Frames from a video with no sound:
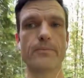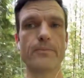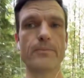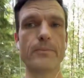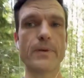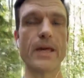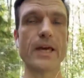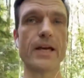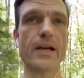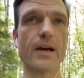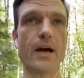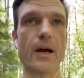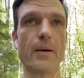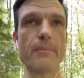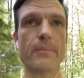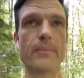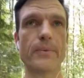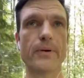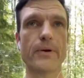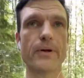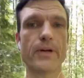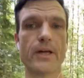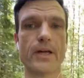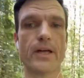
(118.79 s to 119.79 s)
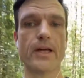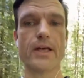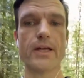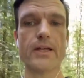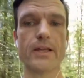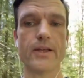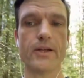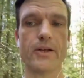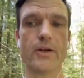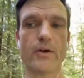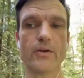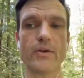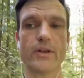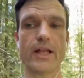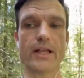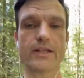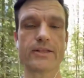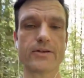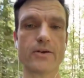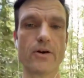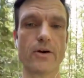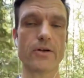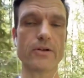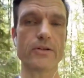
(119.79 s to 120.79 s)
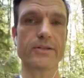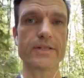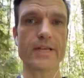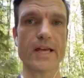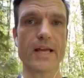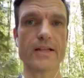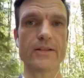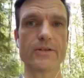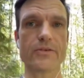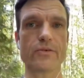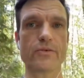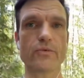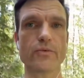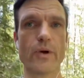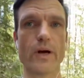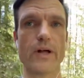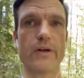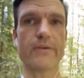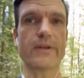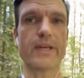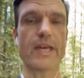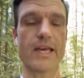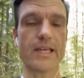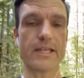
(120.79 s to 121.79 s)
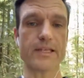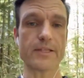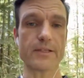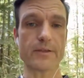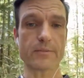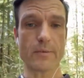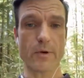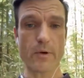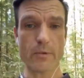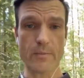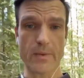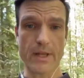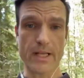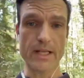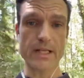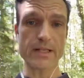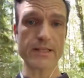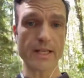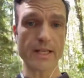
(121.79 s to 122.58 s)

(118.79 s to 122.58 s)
pick up, let's call 10 to 12 cases per minute,